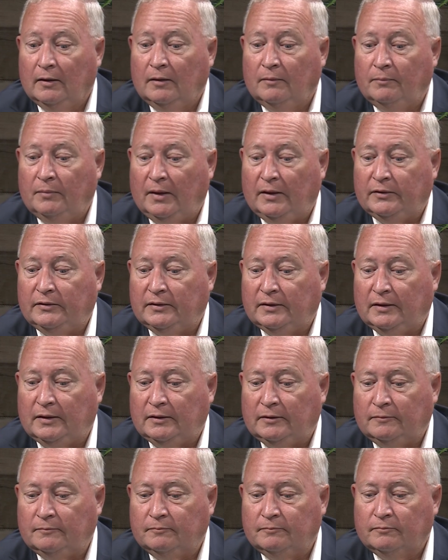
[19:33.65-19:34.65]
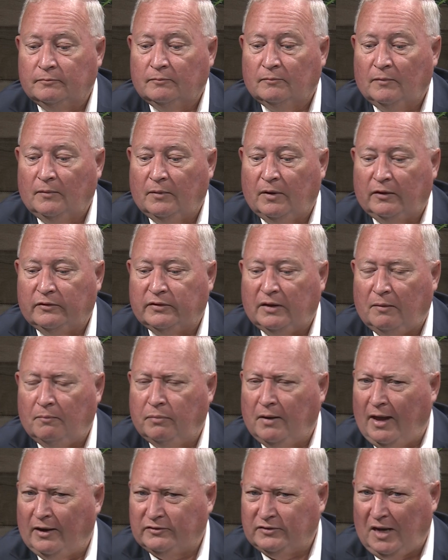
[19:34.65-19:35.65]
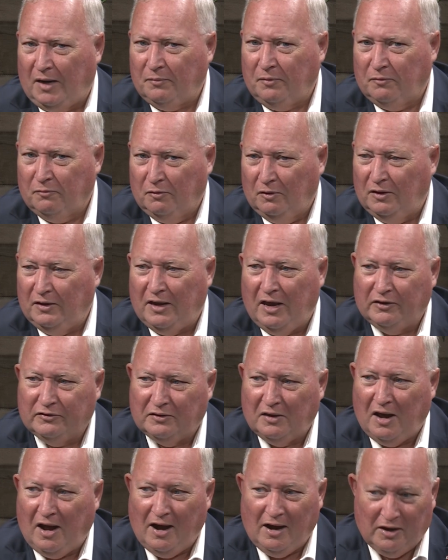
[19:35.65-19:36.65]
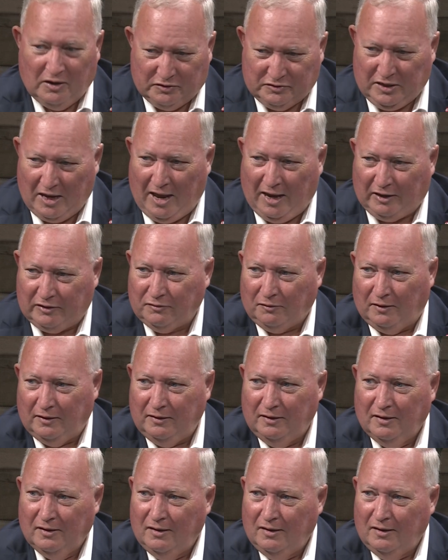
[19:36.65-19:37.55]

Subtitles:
But like I say, Blacks Harbour really has the highest tax rate